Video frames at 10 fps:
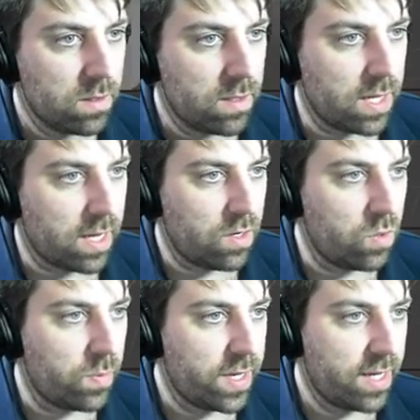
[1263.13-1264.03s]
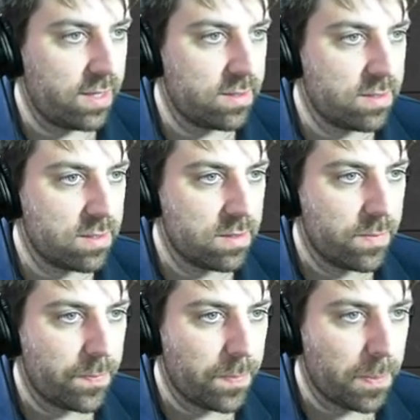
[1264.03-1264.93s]
Yeah, cool beans.
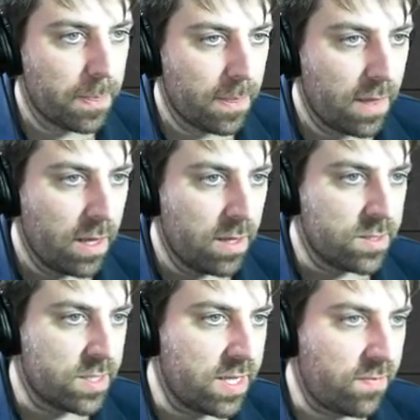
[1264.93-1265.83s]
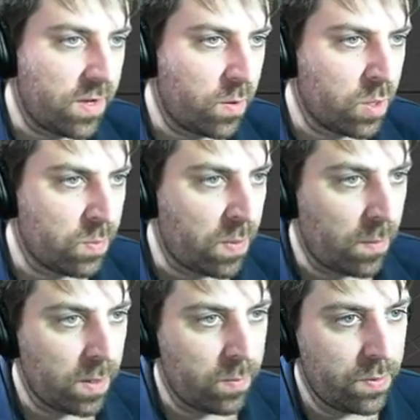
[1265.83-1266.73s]
So definitely we could
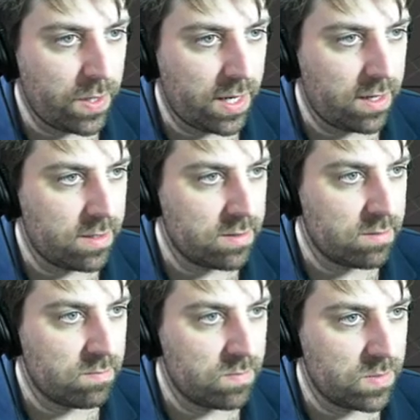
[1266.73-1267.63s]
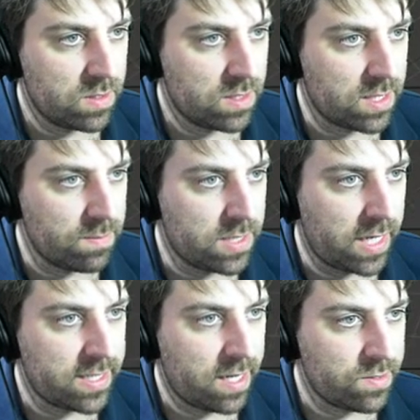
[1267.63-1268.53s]
probably put in some
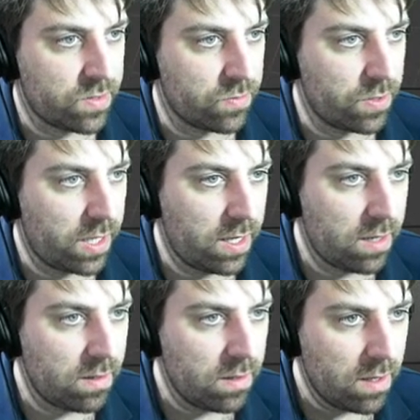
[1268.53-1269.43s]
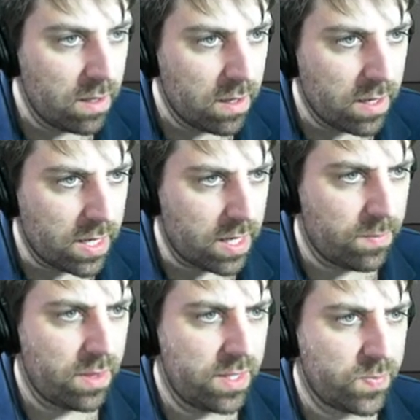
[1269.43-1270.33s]
details through here.
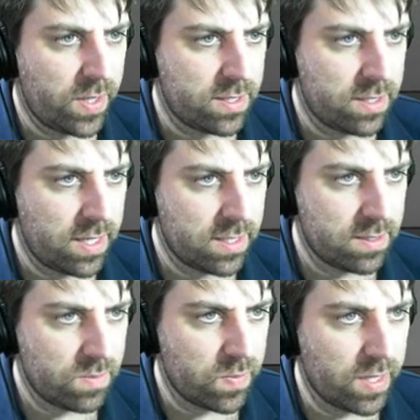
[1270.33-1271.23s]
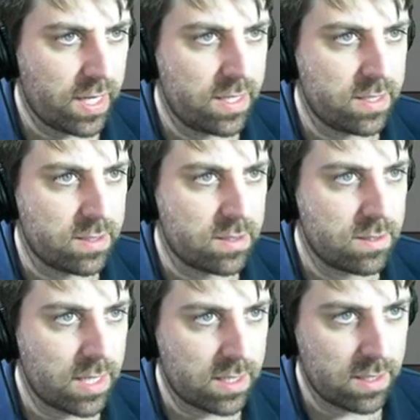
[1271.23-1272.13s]
Um, this piece here seems to be
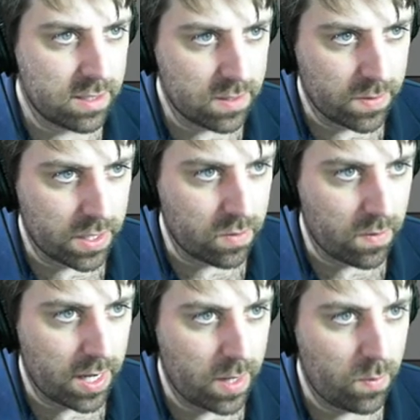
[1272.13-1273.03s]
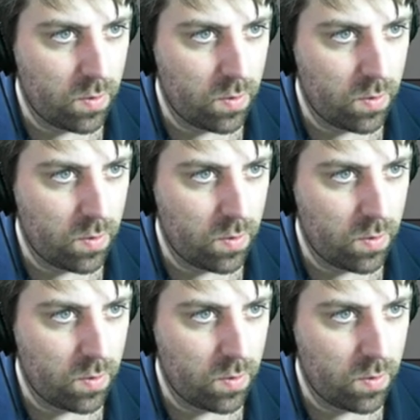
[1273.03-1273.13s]
intersecting, so I'm going to grab